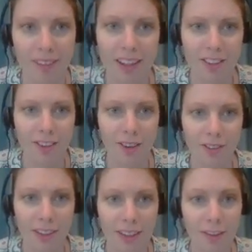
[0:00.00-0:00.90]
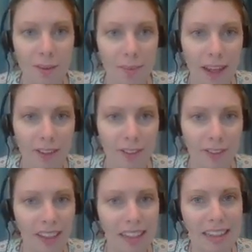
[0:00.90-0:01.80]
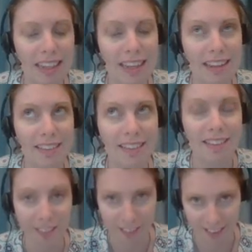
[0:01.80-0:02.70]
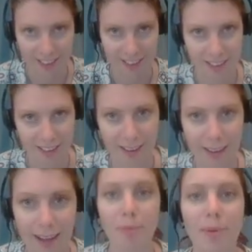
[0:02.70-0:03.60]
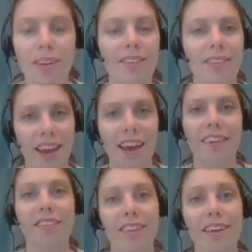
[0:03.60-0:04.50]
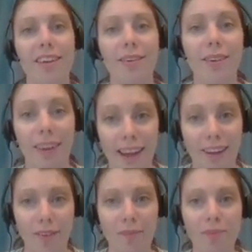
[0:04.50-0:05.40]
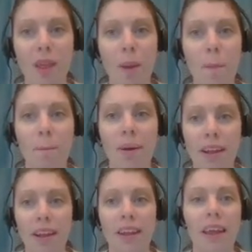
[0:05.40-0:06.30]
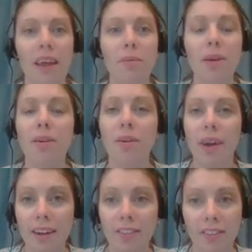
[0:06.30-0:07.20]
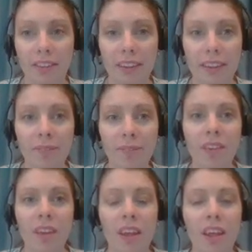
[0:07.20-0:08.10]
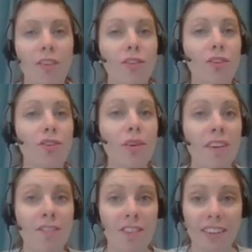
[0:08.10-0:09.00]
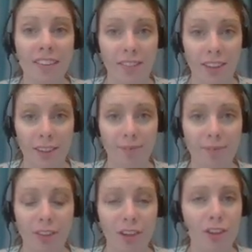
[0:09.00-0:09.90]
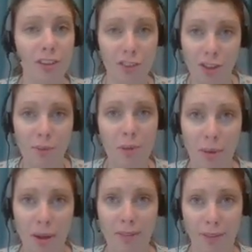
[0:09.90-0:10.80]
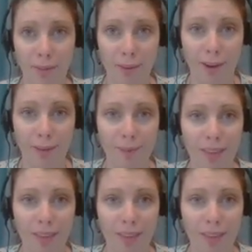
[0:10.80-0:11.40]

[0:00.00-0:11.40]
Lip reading: So delivering bad news is not the happiest task that you will have, but it can be gratifying if you do it effectively. You can still be proud of your work.